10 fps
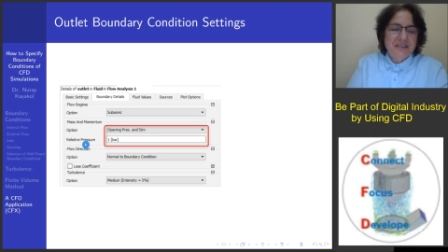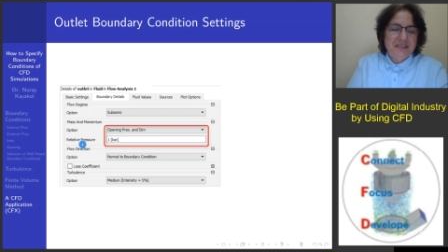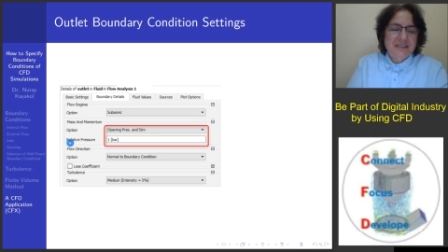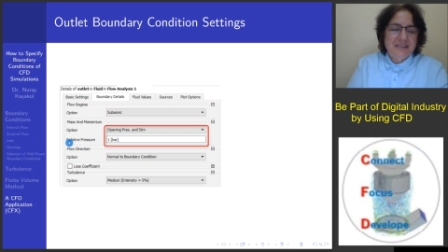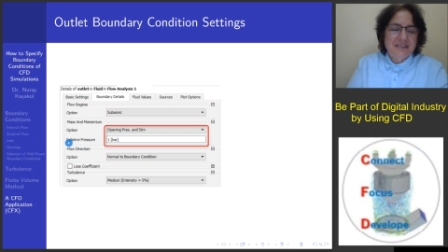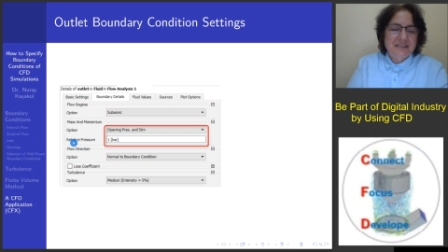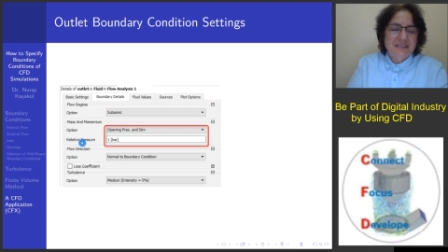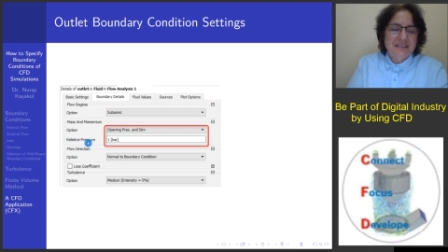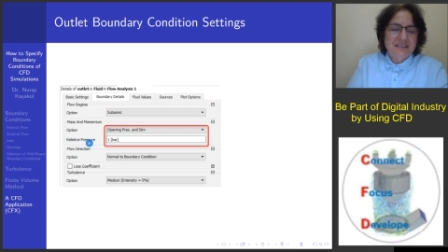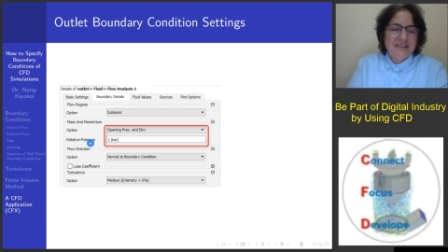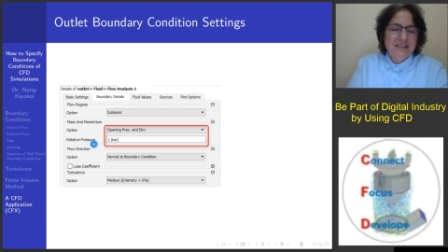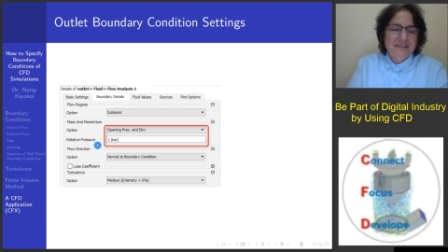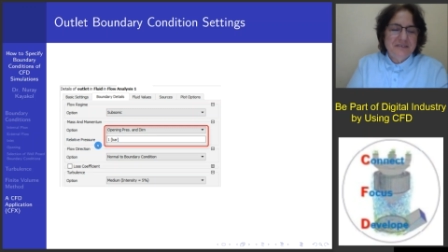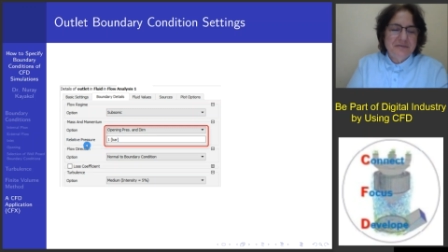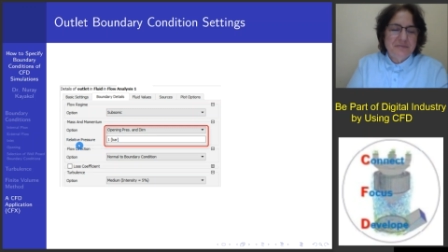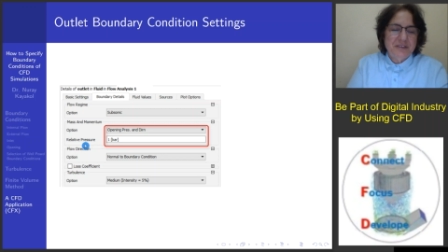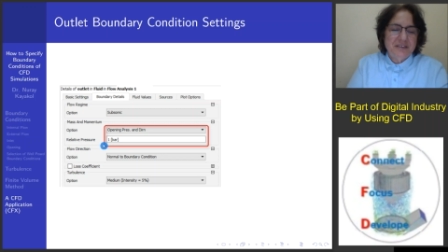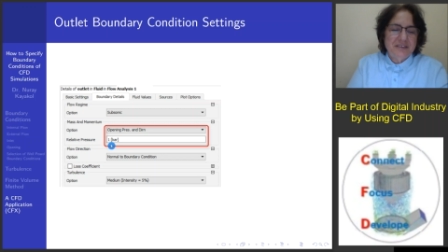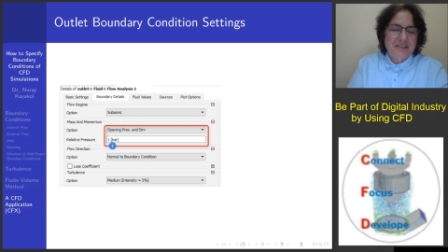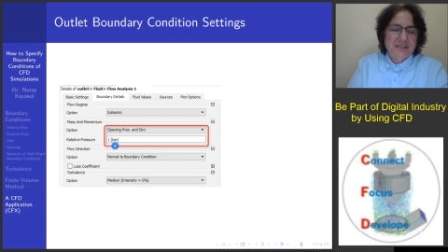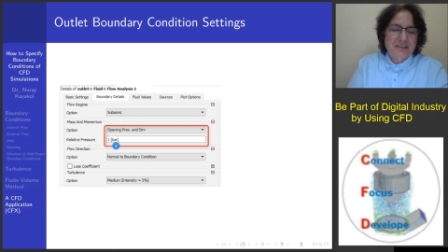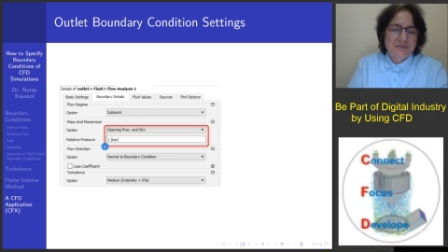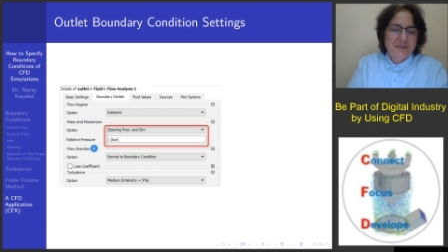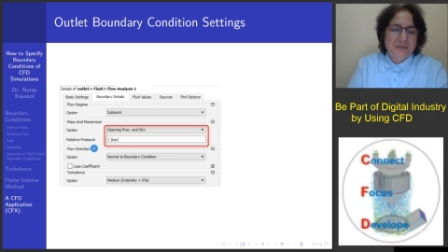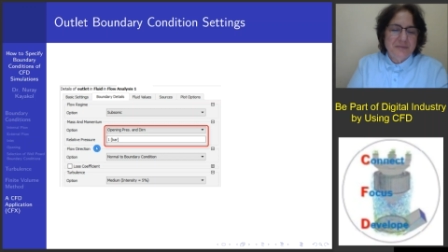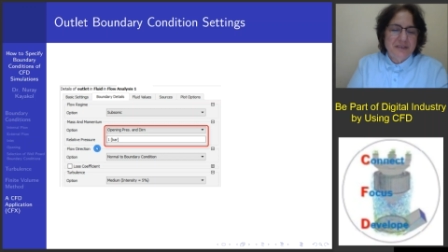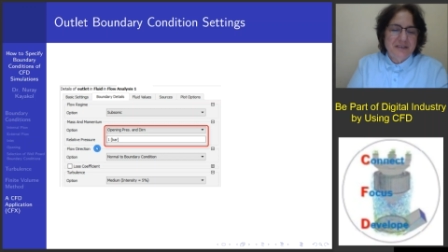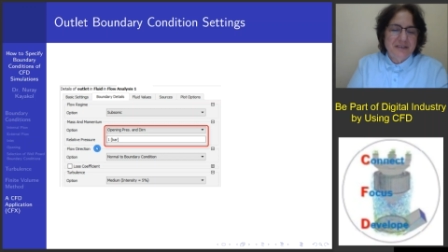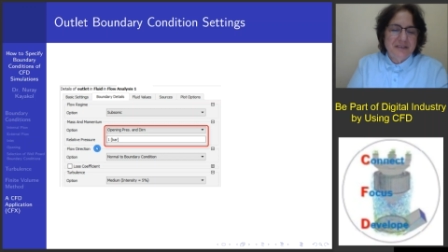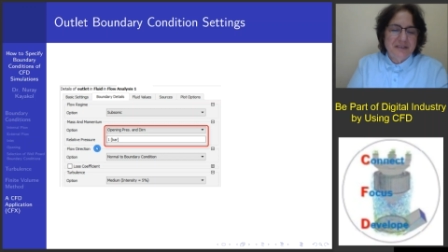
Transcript: this is relative pressure is 1 bar.